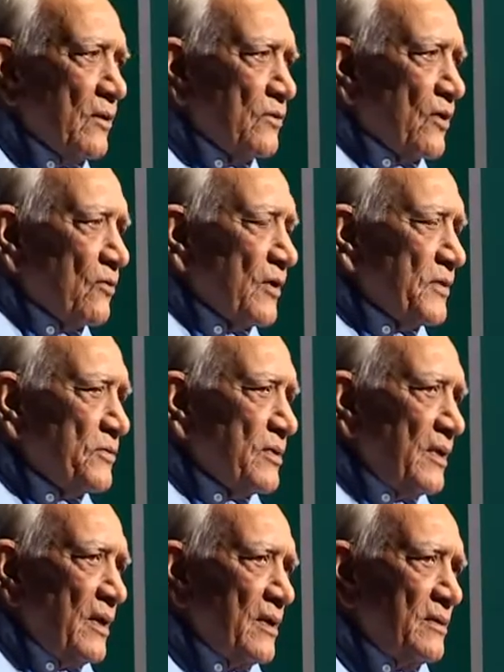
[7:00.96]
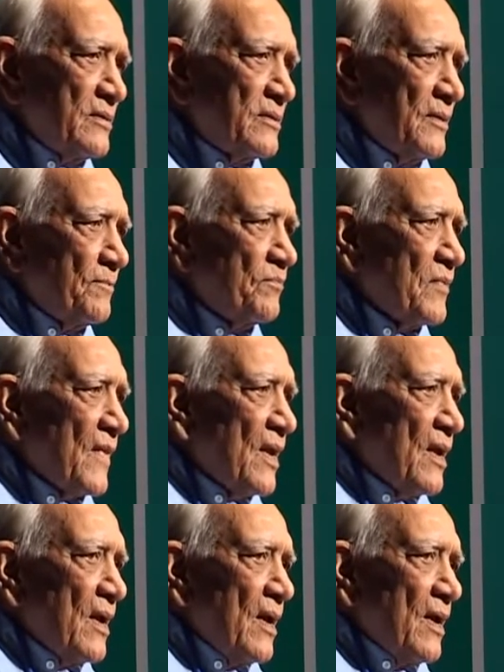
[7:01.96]
Now the question is
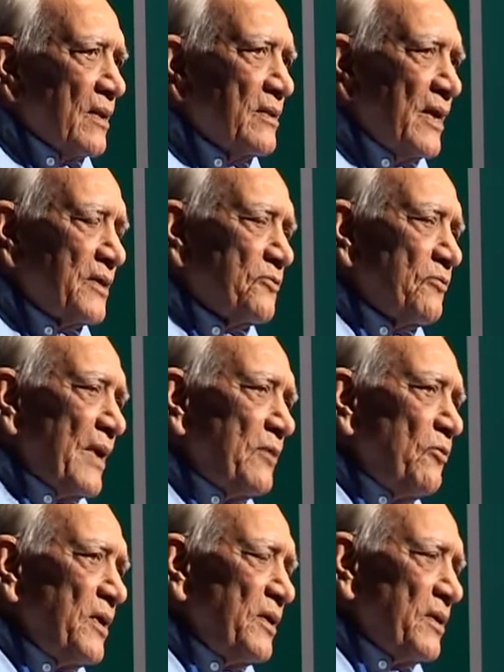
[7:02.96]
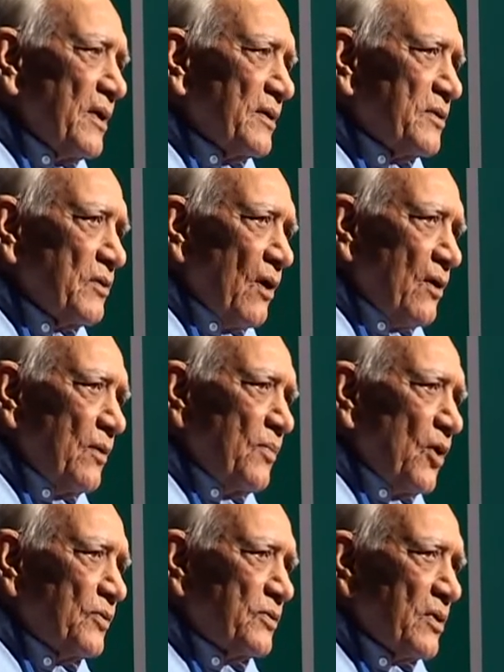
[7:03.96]
that when we talk
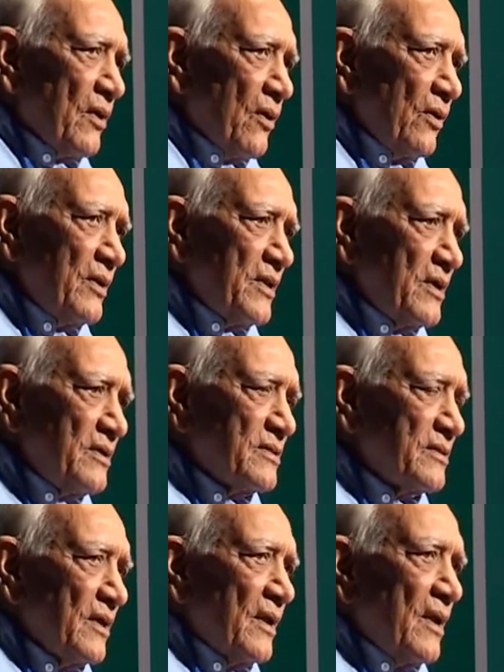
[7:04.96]
about all this,